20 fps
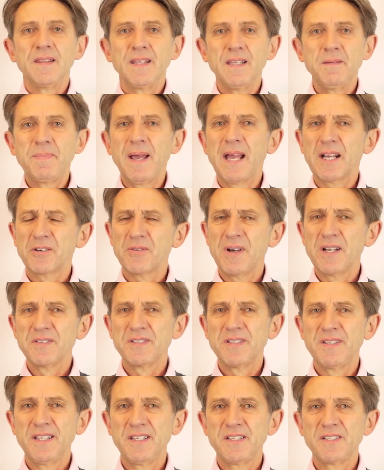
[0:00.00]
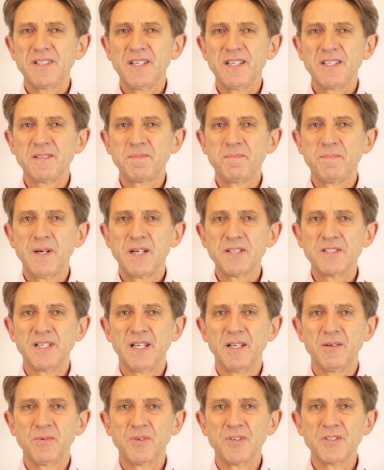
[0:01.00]
The background to this year's
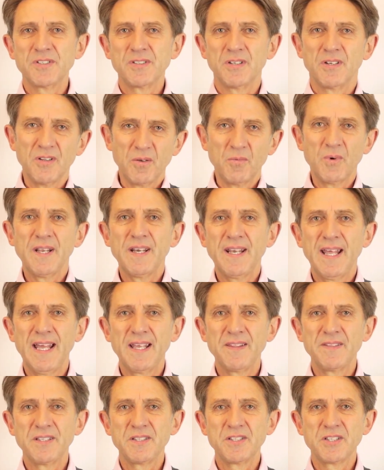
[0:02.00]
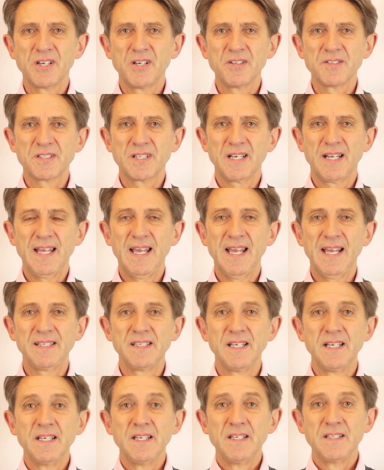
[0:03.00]
budget was, on the one hand, the Chancellor
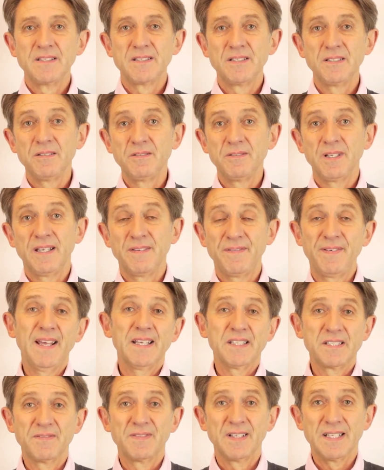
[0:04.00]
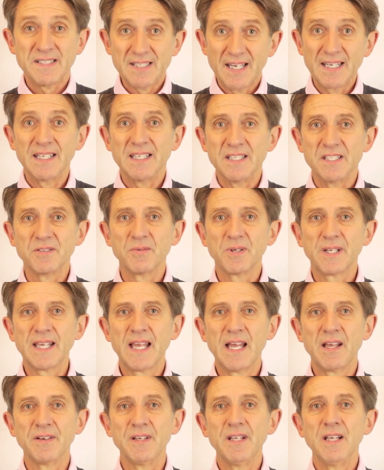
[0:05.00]
had to effectively take into
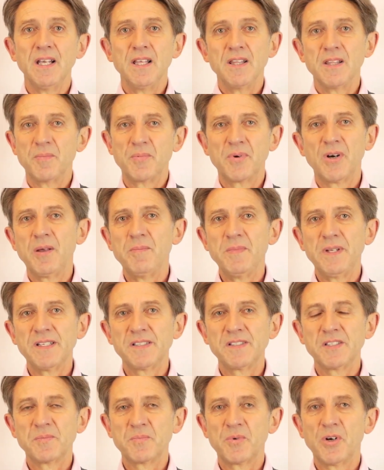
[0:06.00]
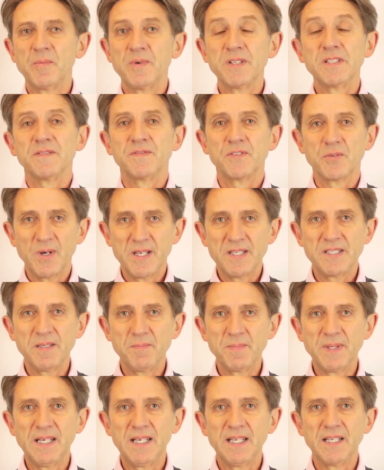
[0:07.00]
account the Prime Minister's promise of 20
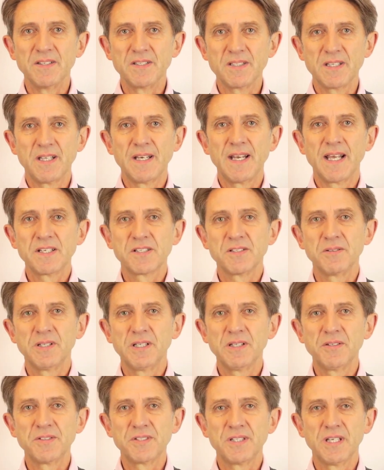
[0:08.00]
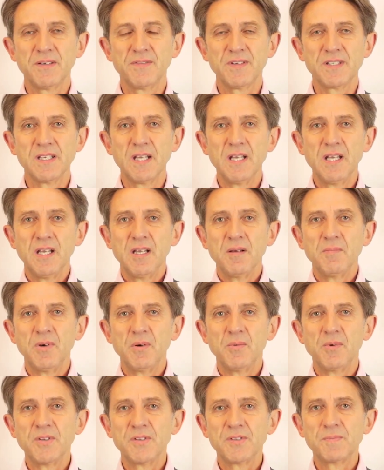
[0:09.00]
billion to the National Health Service,
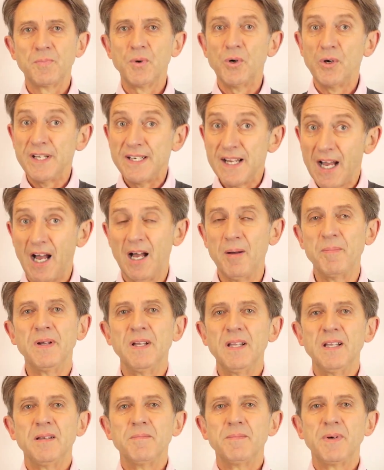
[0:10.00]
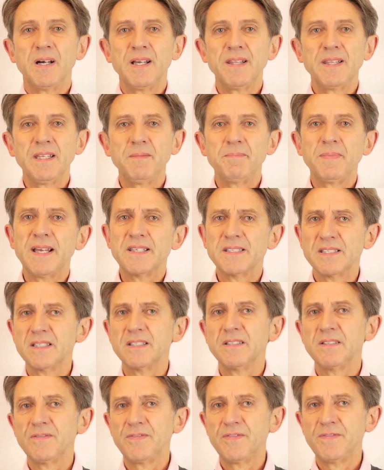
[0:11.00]
but was buoyed up by the better
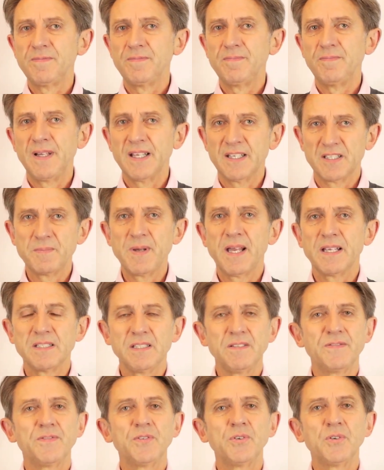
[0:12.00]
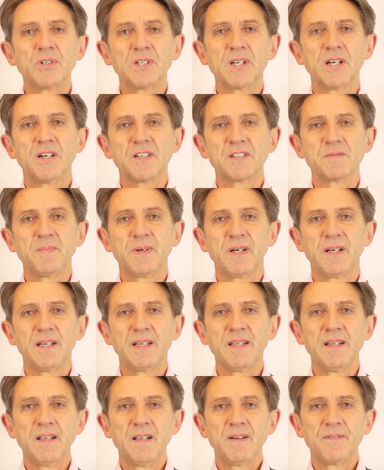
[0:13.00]
than expected forecast
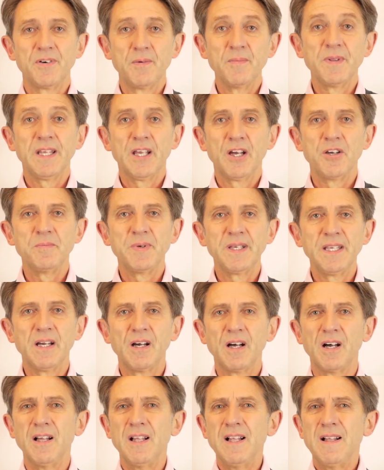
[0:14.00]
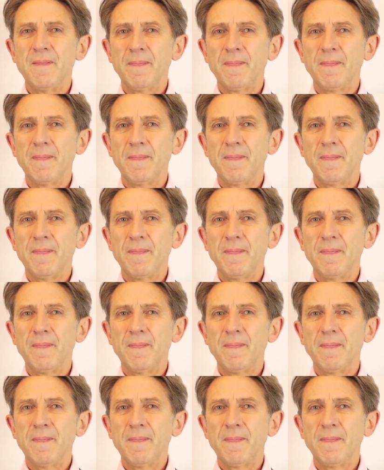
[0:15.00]
from the OBR.